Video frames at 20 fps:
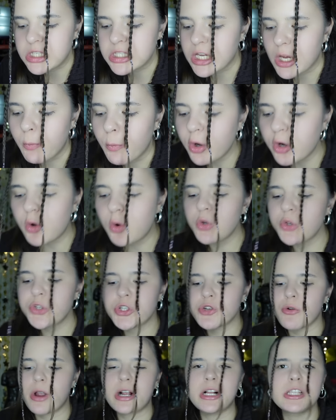someone who
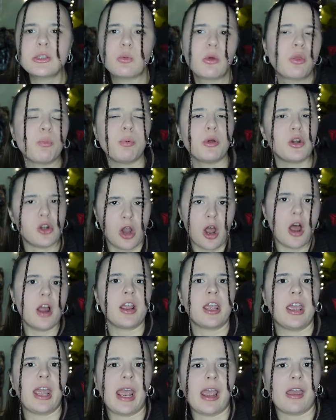struggles with
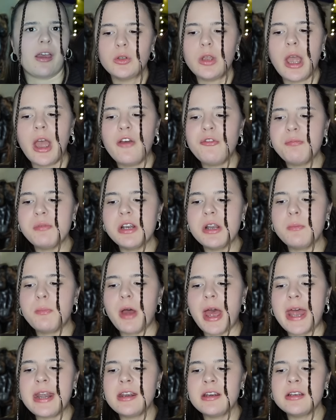belonging. You have been
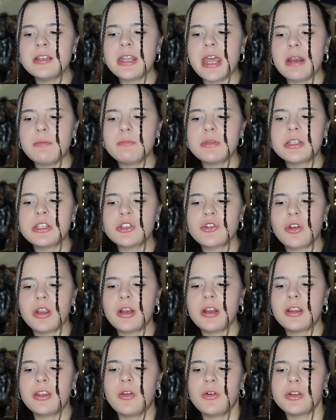abandoned and
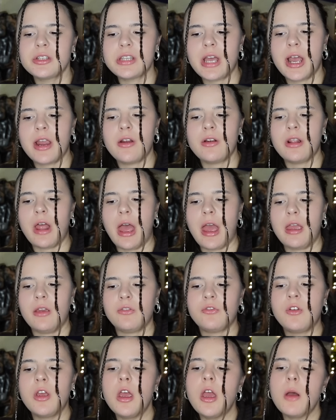mistreated your entire
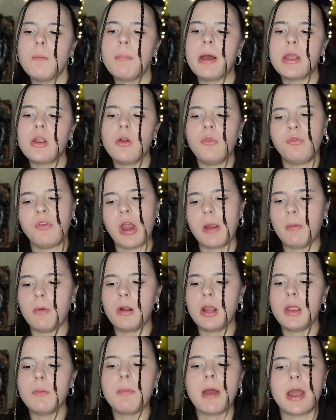life. By your
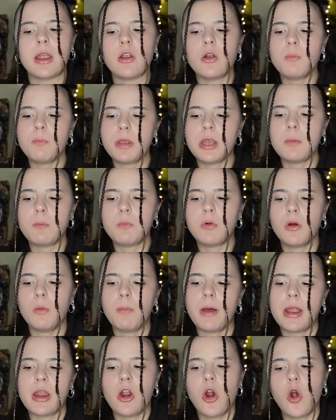family, by your people,
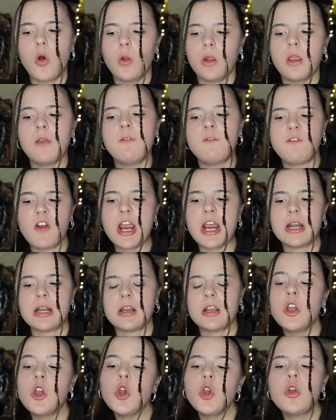by your only
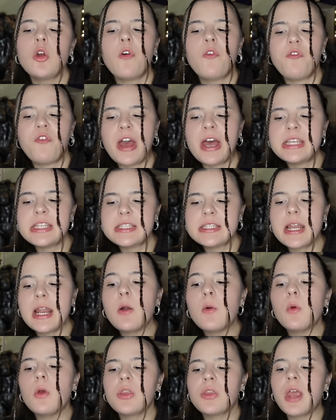friend. You are
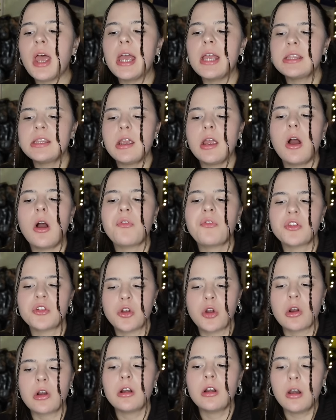fascinated with the idea of
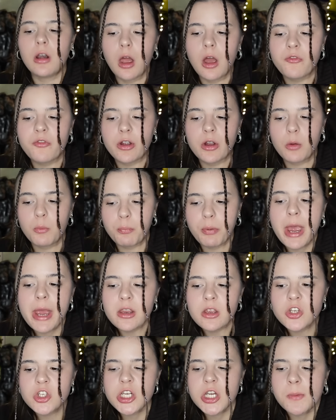eternal love and
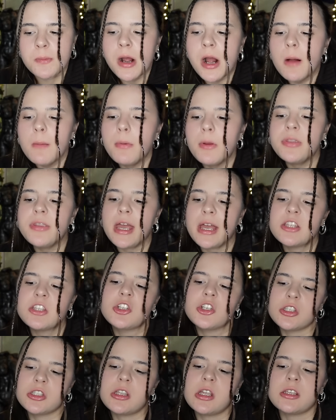companionship, but that
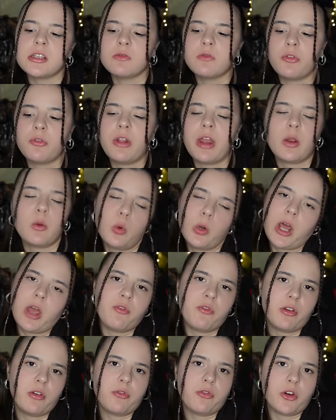just doesn't reflect what I
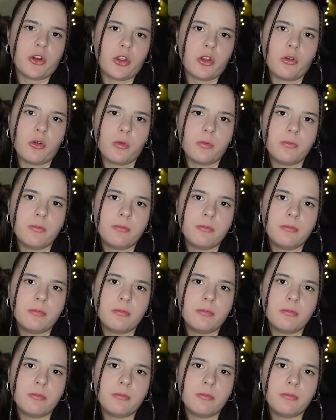feel for you.